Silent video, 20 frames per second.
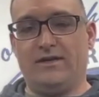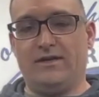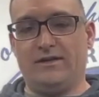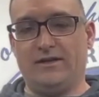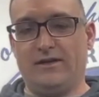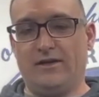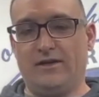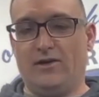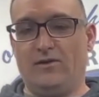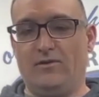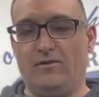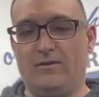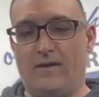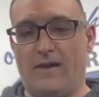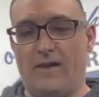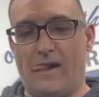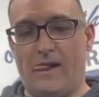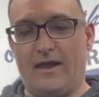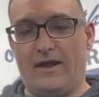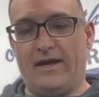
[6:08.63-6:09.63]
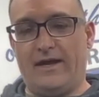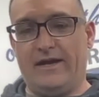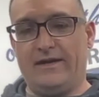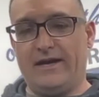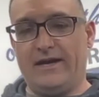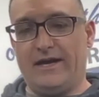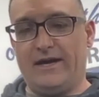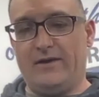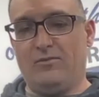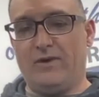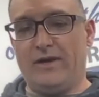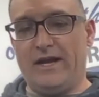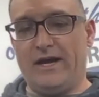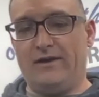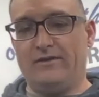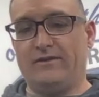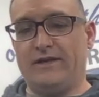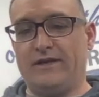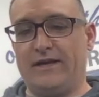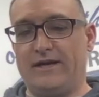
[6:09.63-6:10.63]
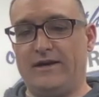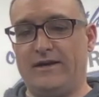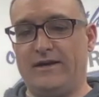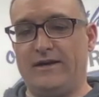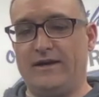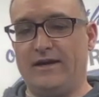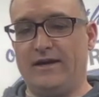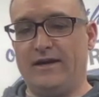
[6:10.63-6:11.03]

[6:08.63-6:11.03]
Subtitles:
you know, and I went out there,